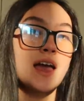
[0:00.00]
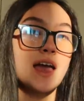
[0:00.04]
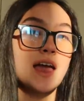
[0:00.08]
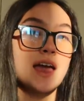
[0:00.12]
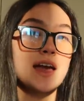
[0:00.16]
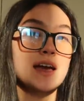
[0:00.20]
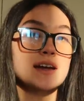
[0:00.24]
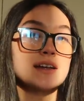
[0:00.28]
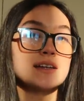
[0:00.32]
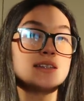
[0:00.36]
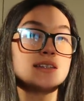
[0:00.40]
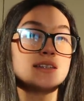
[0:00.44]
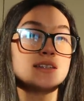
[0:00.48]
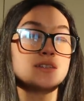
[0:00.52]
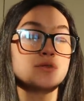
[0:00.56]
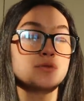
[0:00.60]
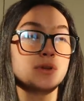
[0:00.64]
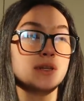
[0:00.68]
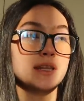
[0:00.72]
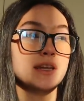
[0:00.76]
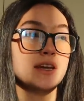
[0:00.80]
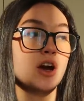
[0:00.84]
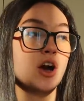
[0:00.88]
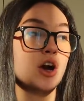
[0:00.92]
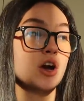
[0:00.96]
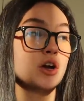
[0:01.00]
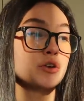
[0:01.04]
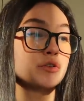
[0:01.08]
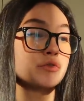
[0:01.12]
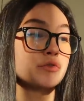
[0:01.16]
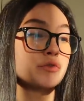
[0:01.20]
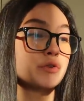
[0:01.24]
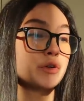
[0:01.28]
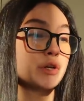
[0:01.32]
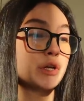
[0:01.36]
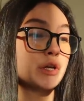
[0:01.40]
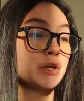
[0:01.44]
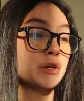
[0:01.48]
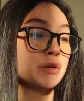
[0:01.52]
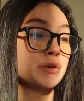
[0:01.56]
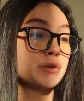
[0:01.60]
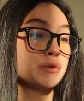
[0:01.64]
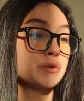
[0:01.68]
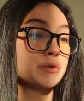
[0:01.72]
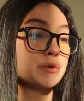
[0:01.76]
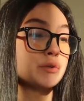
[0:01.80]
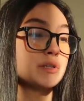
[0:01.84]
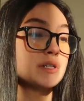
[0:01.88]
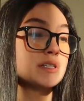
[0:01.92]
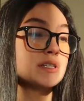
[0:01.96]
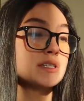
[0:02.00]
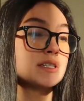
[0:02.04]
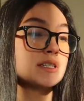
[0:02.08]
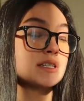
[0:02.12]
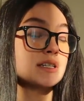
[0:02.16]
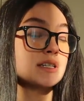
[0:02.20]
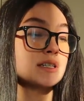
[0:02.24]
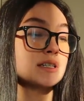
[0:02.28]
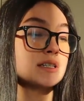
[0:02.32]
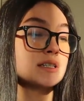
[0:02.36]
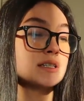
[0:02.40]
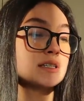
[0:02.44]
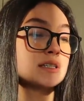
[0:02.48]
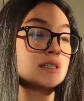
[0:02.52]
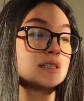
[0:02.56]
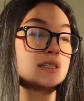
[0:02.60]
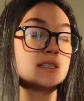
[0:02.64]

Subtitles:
and it's really hard for you to